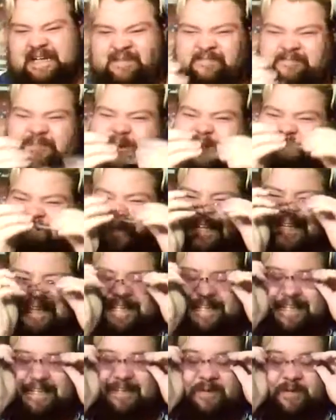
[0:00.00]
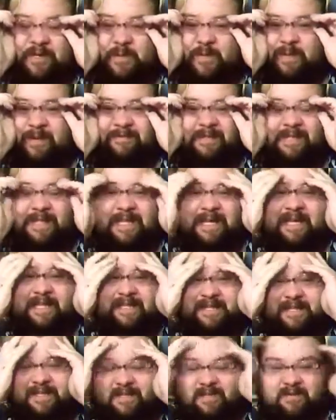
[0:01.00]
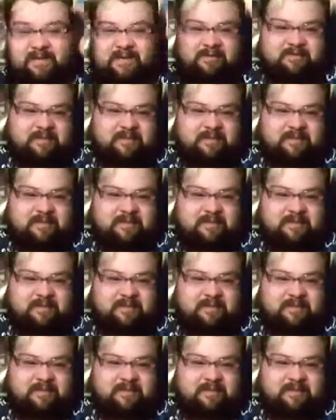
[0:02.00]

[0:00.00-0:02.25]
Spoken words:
Problem is they're swivel lights, and so they're